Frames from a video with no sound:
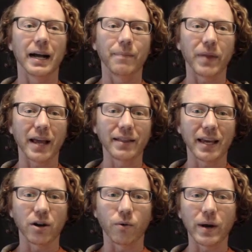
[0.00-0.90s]
And
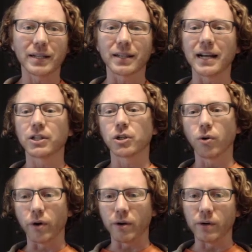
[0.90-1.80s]
then West Side
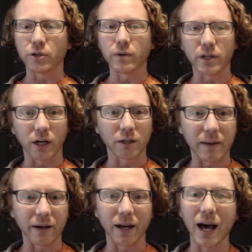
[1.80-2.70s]
Story, which we talked
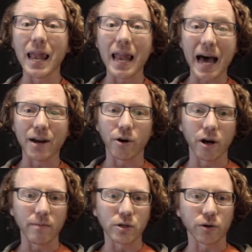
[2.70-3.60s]
about a lot
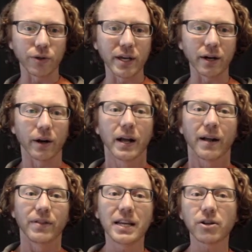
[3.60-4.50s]
during our musical theater.
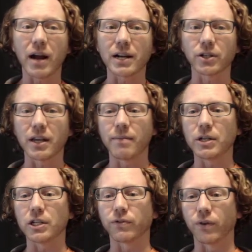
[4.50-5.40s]
These are actually
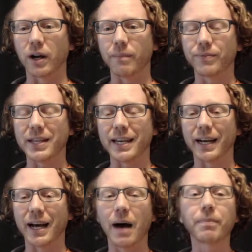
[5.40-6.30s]
images from the
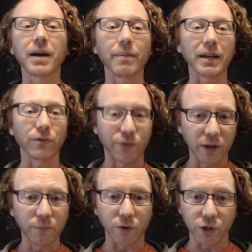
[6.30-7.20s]
upcoming
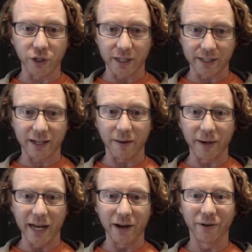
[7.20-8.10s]
film version that's
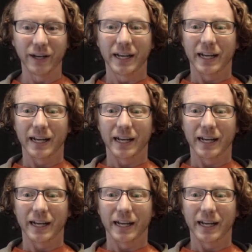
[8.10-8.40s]
coming out,